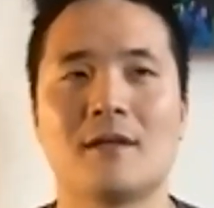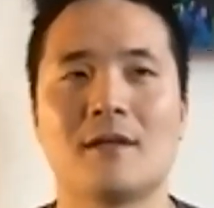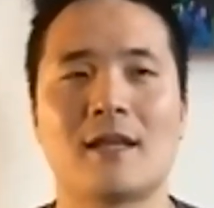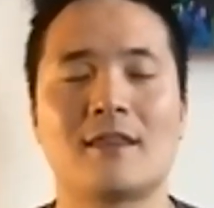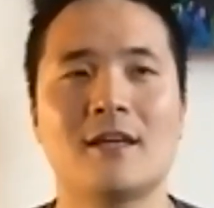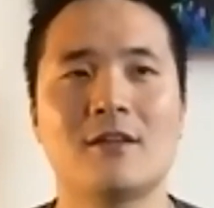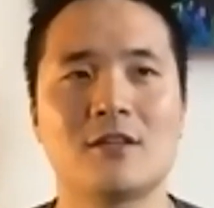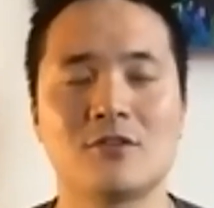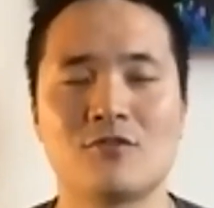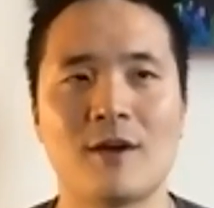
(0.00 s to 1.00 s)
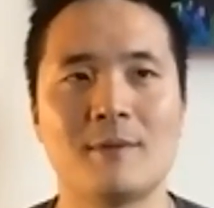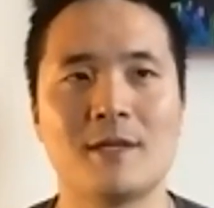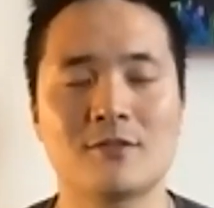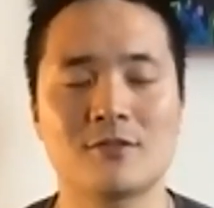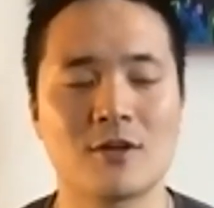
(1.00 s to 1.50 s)
I think these
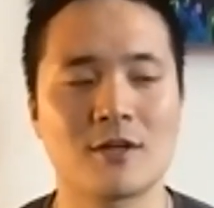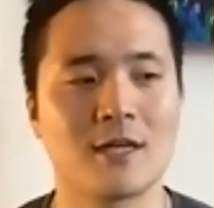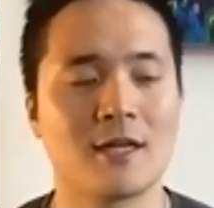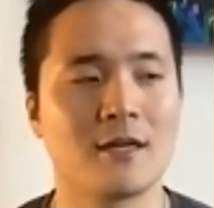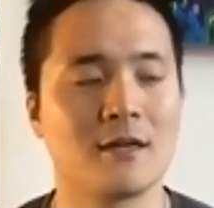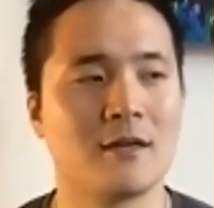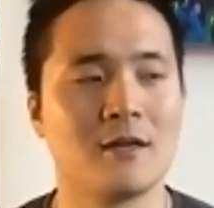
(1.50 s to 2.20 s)
feminists are getting